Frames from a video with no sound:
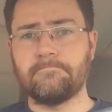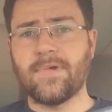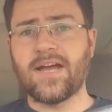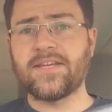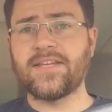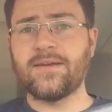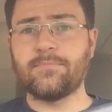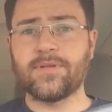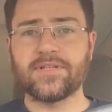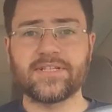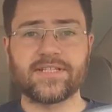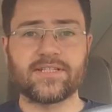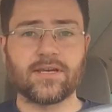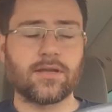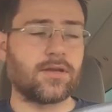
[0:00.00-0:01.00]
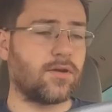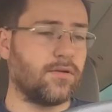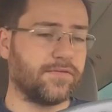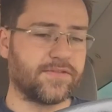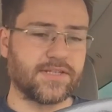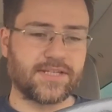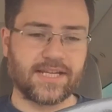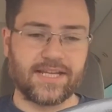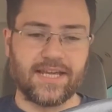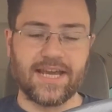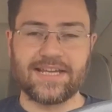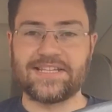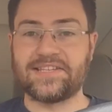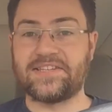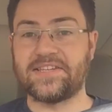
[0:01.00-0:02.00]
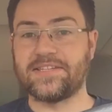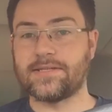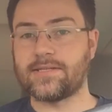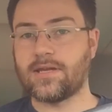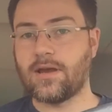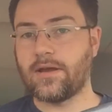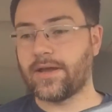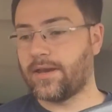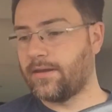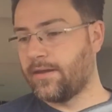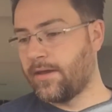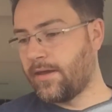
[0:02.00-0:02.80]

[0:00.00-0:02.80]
I didn't bloody turn it off just in case it doesn't start again.